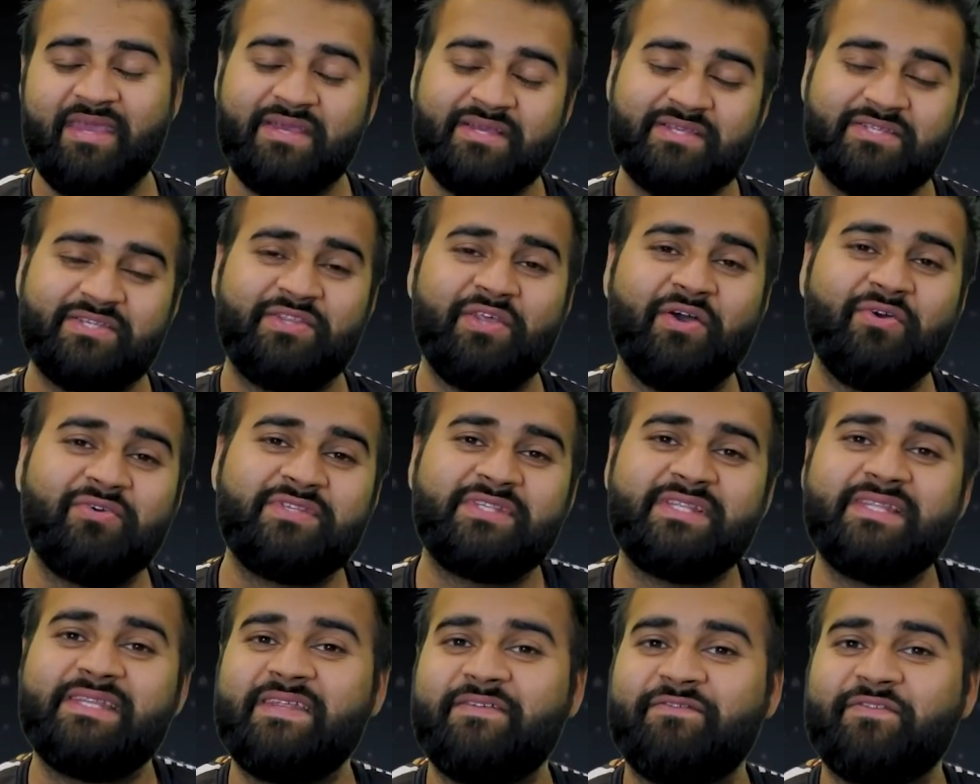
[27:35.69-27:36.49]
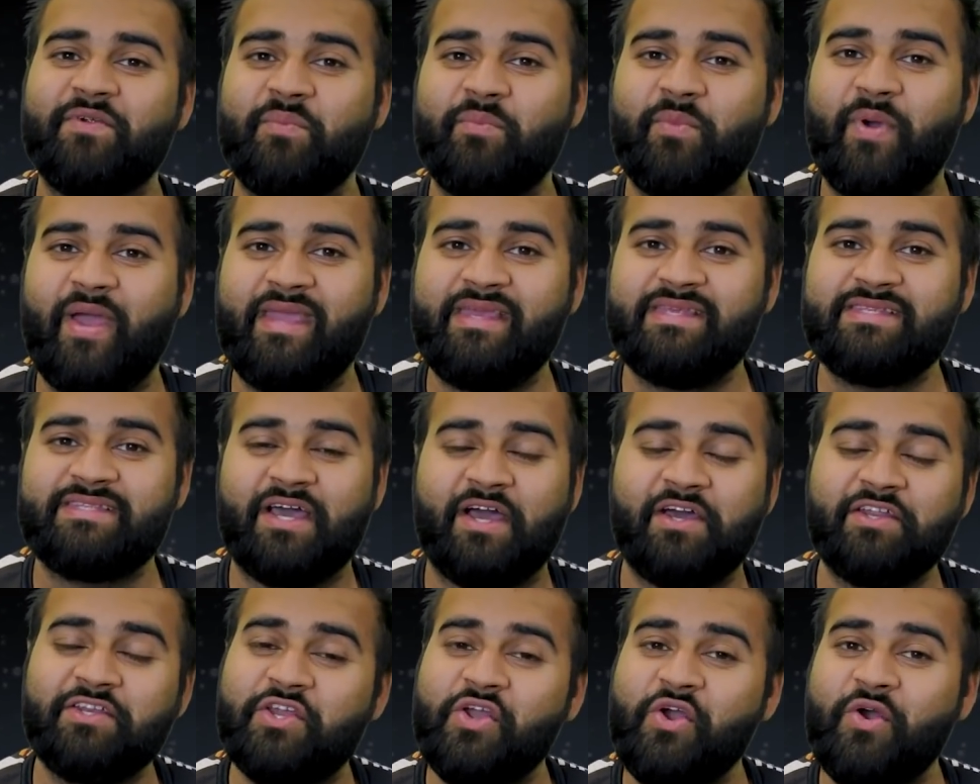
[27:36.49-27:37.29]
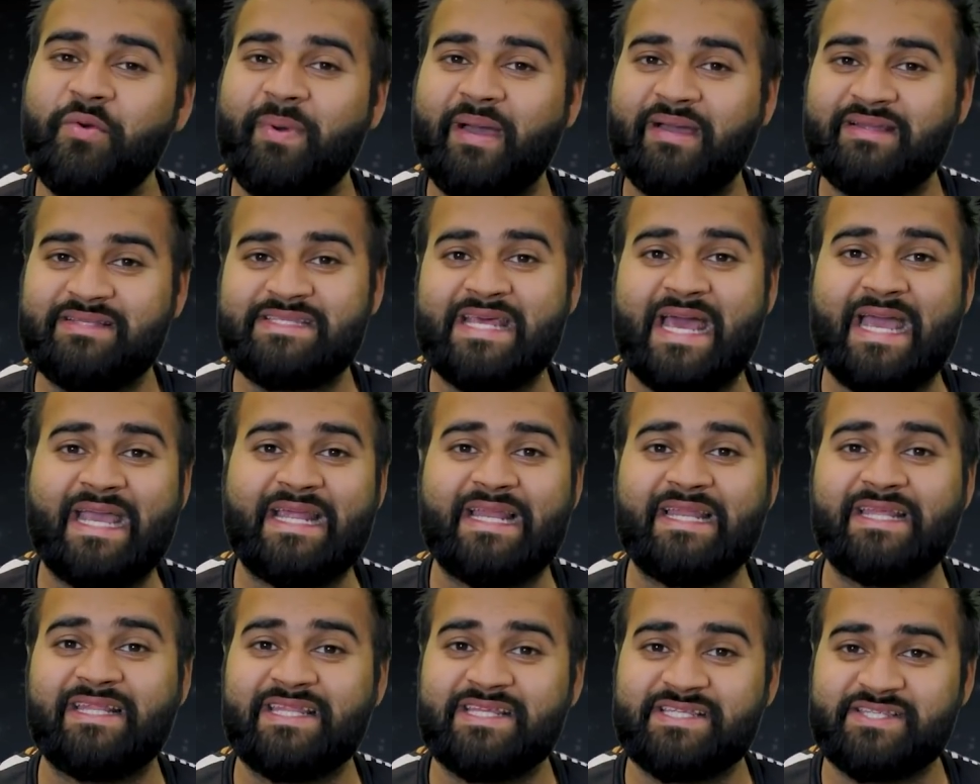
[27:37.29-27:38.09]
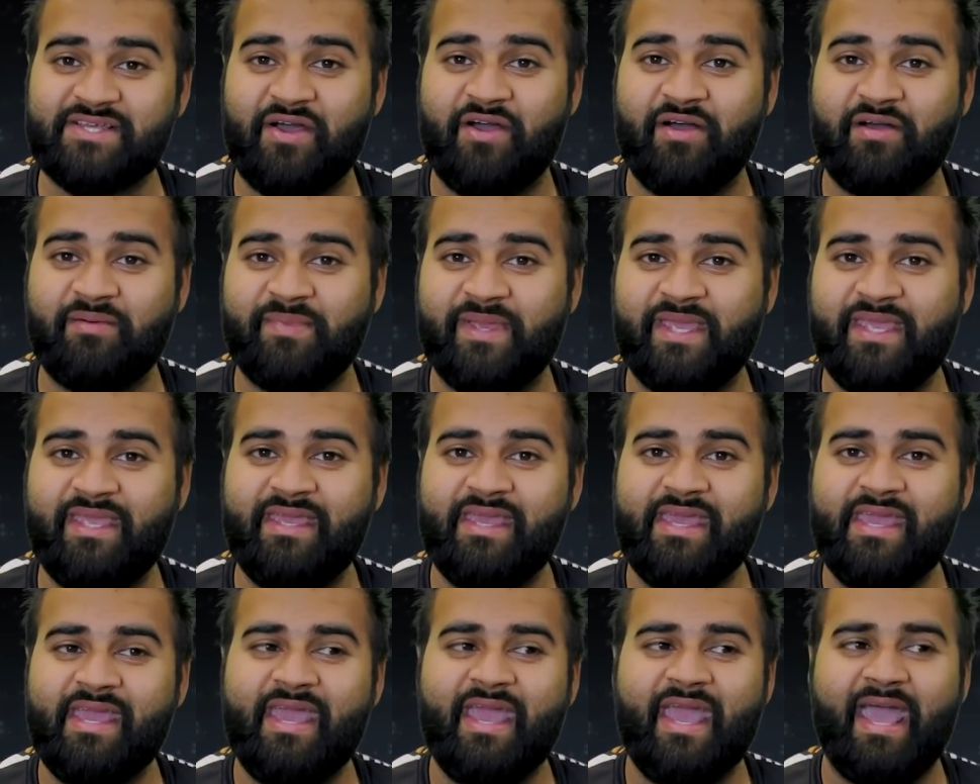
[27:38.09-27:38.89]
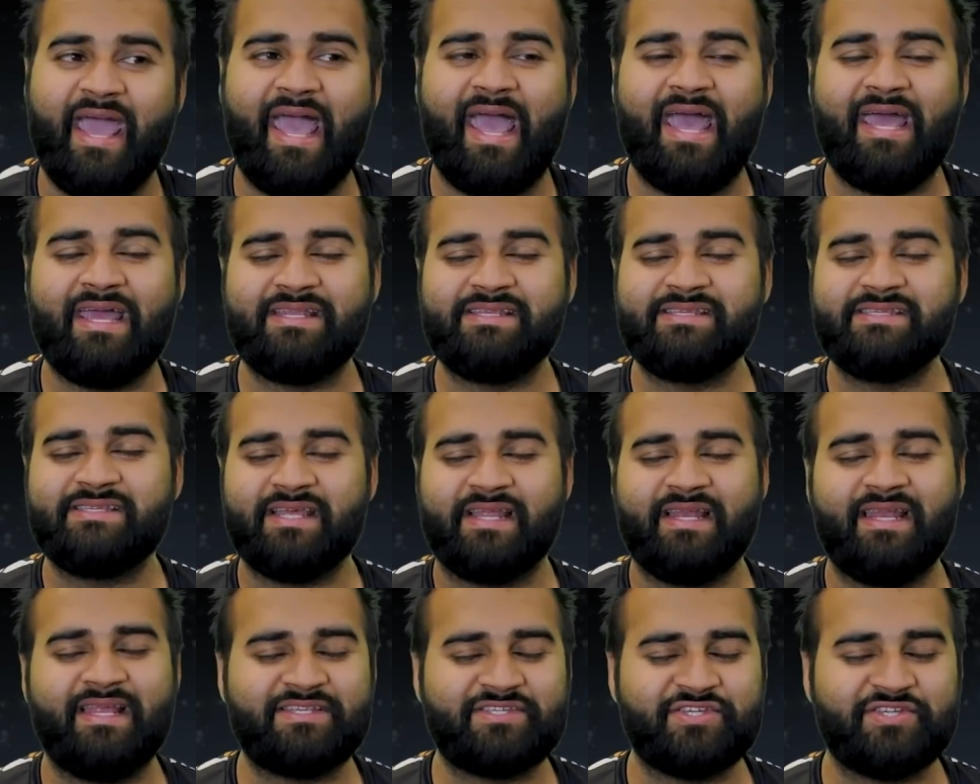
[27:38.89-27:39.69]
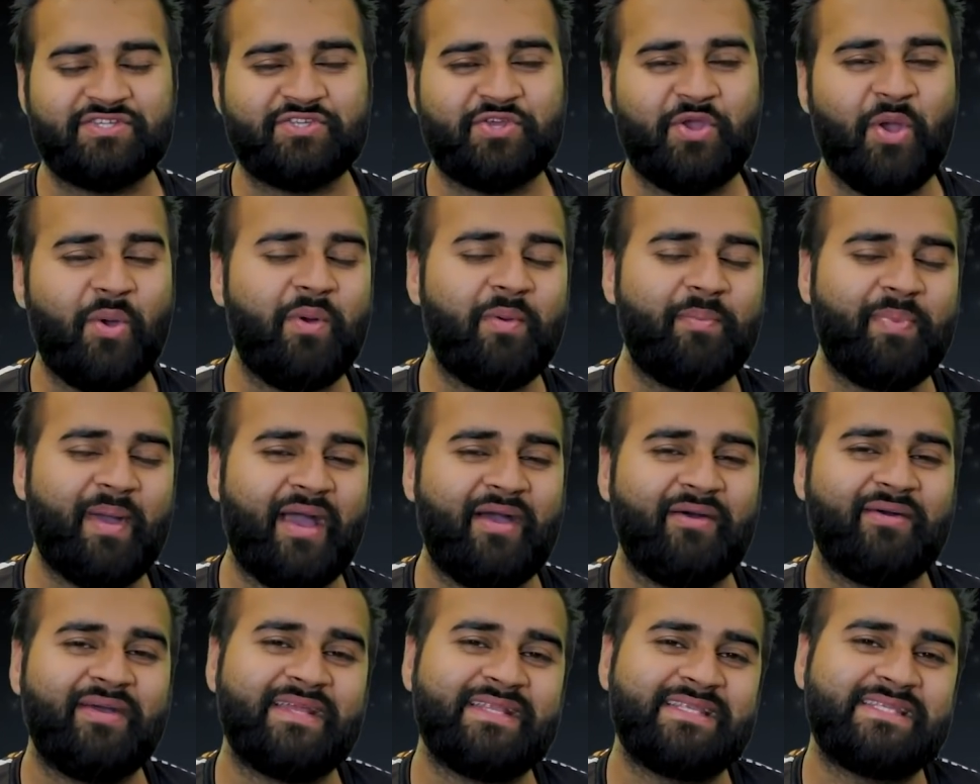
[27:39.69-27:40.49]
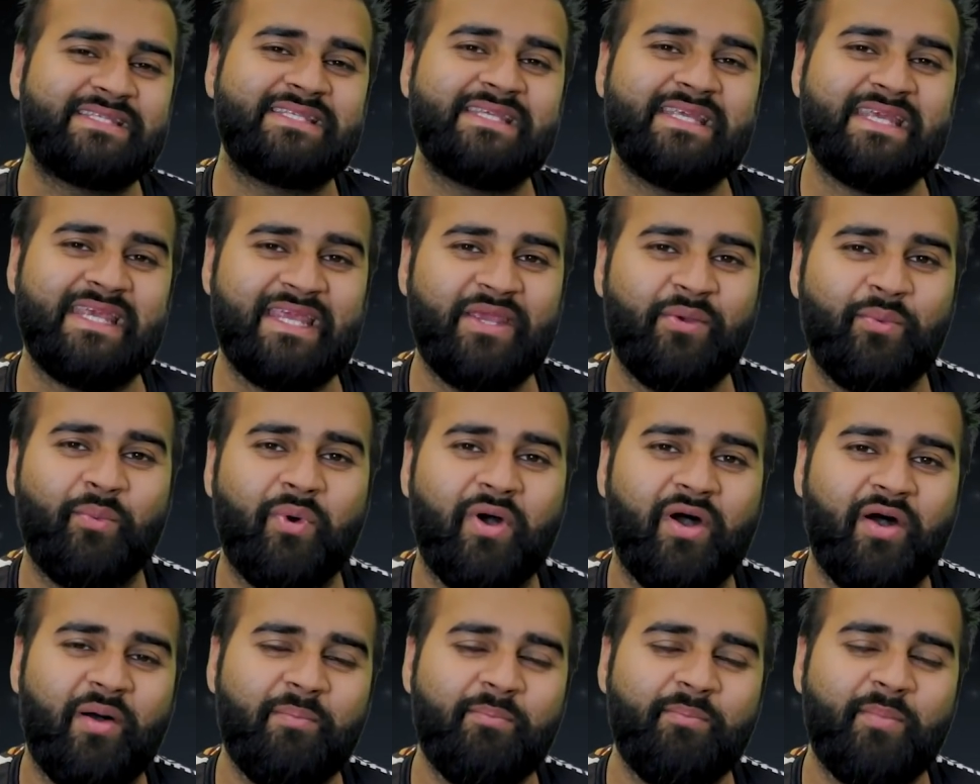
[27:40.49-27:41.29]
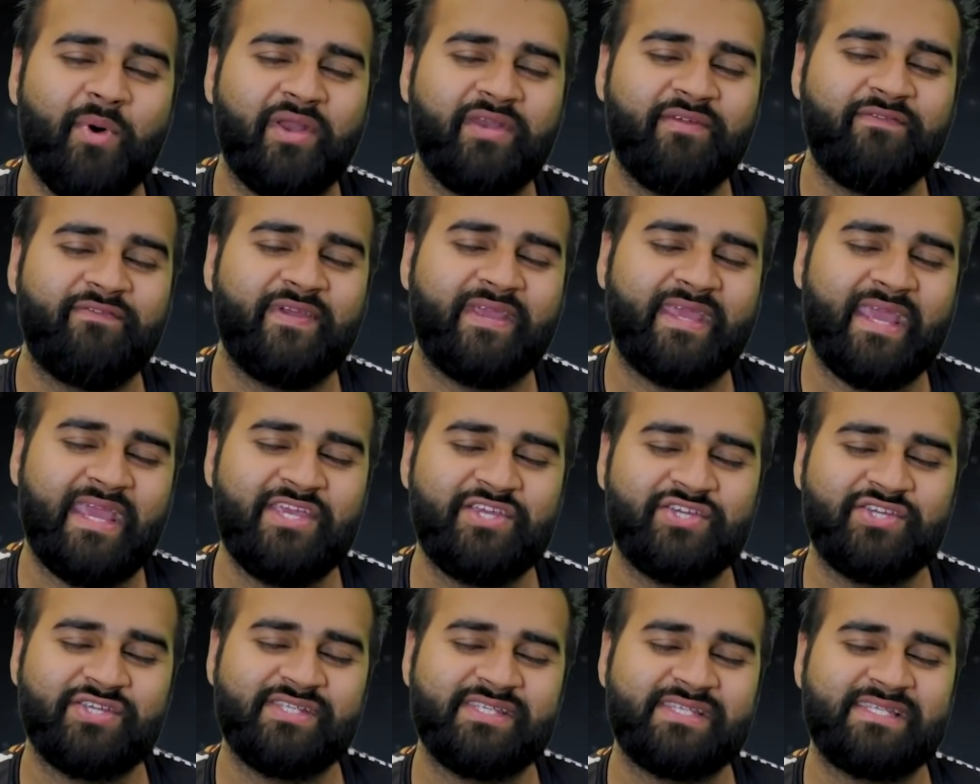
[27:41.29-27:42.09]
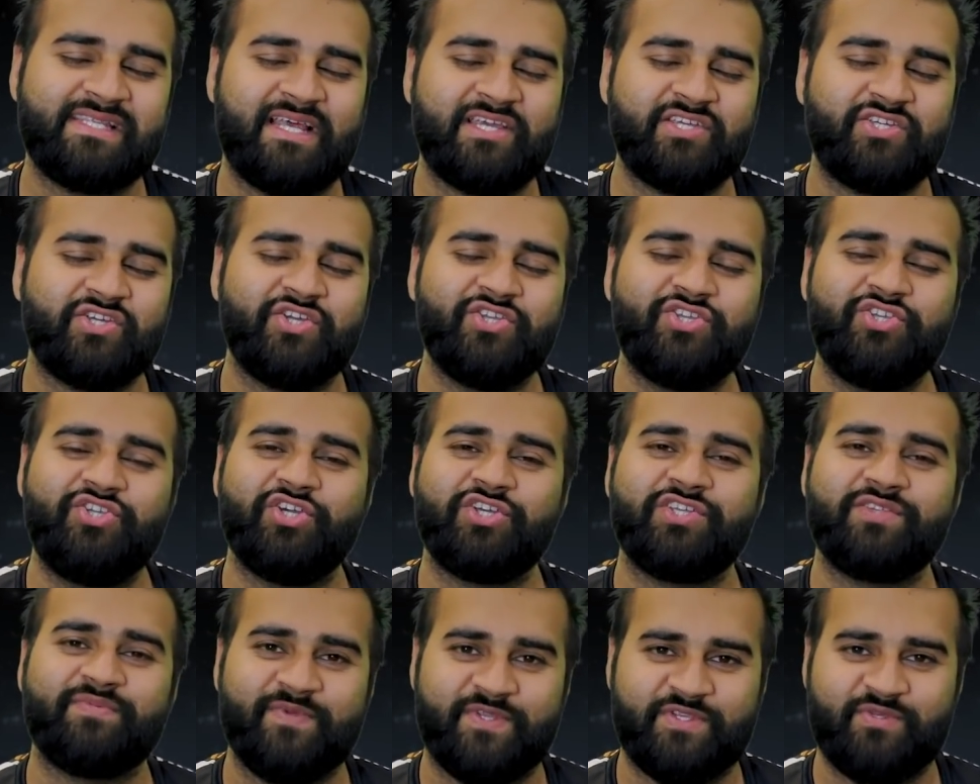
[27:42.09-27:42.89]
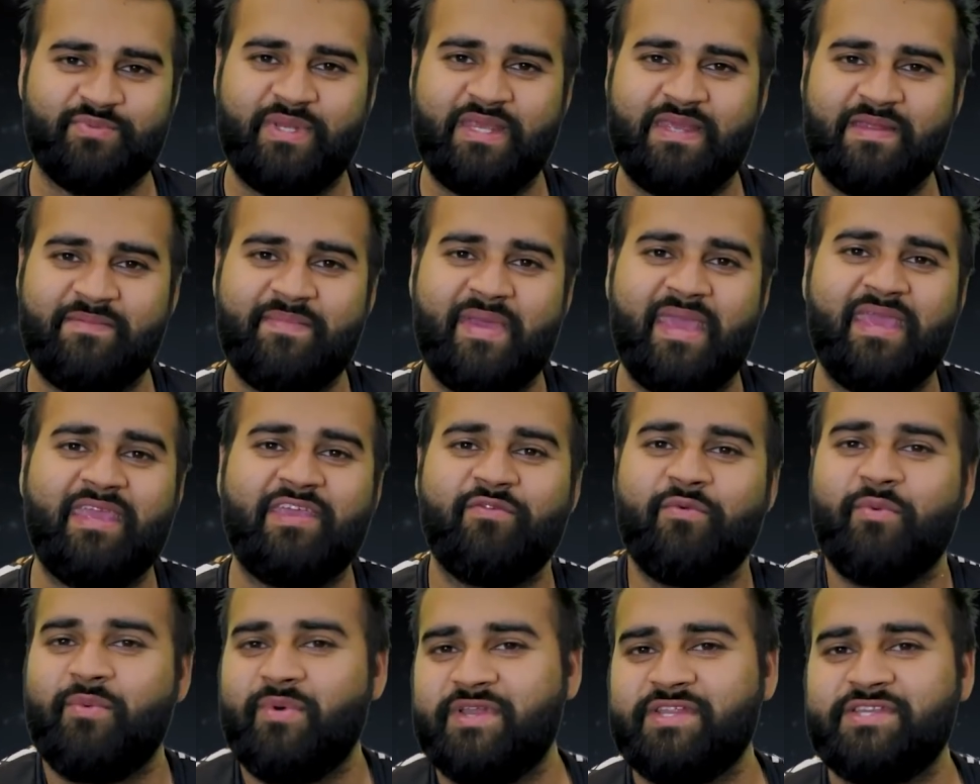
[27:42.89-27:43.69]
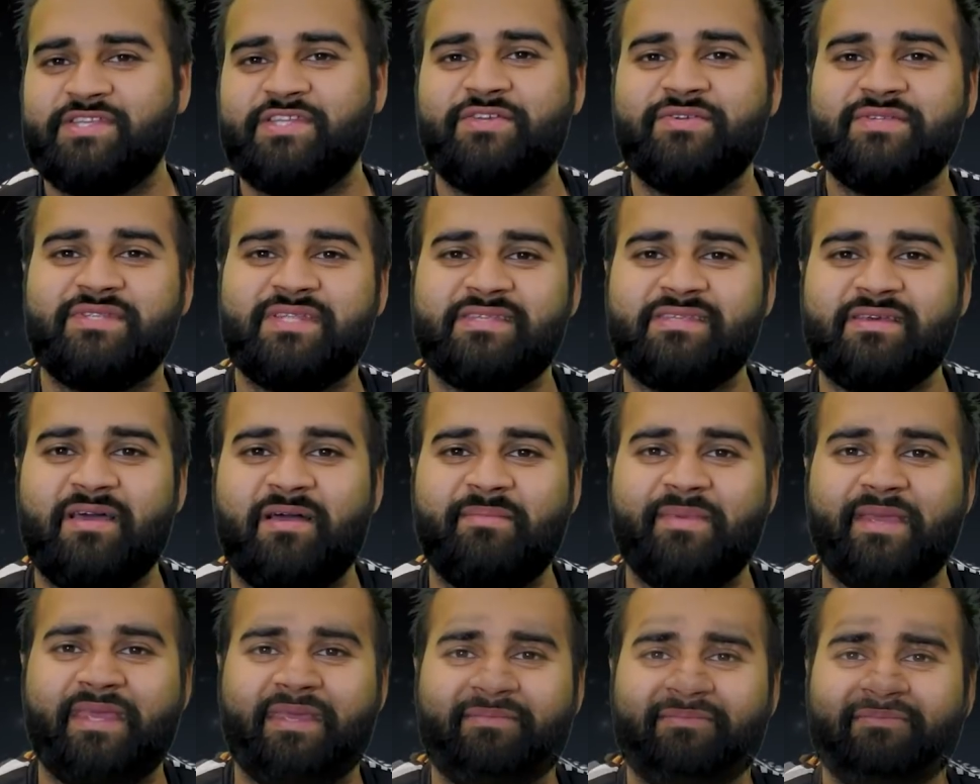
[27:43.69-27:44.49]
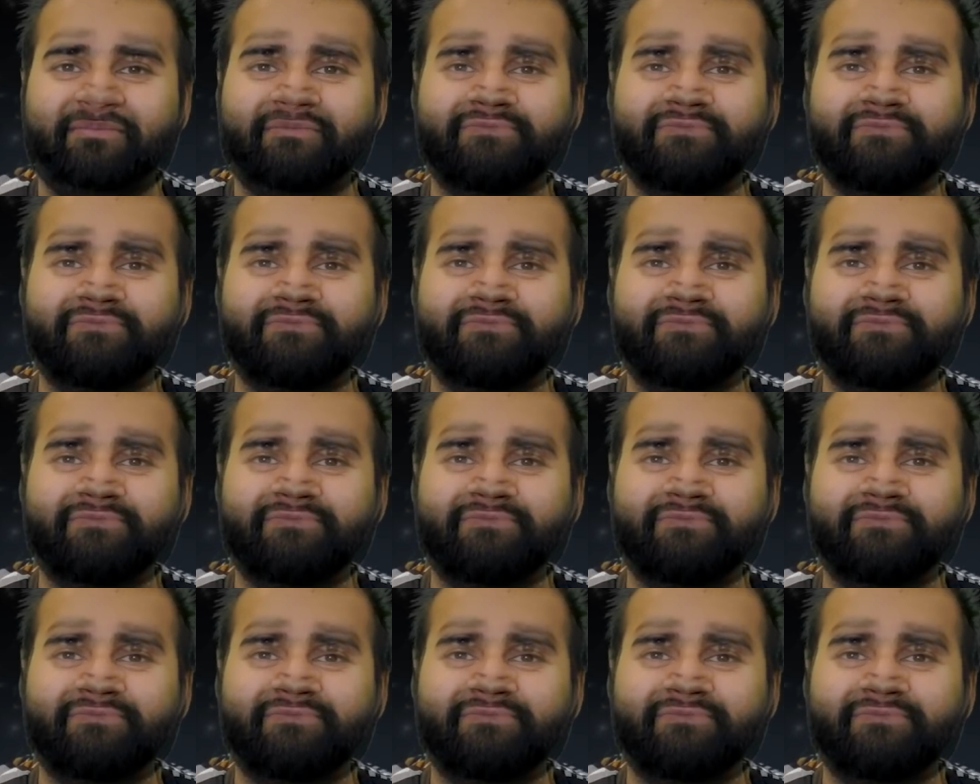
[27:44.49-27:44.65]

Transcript: So those are the different ways that I'd go about tackling this army. And let's just go about and see what modifications / adjustments we could make if we wanted to use this army.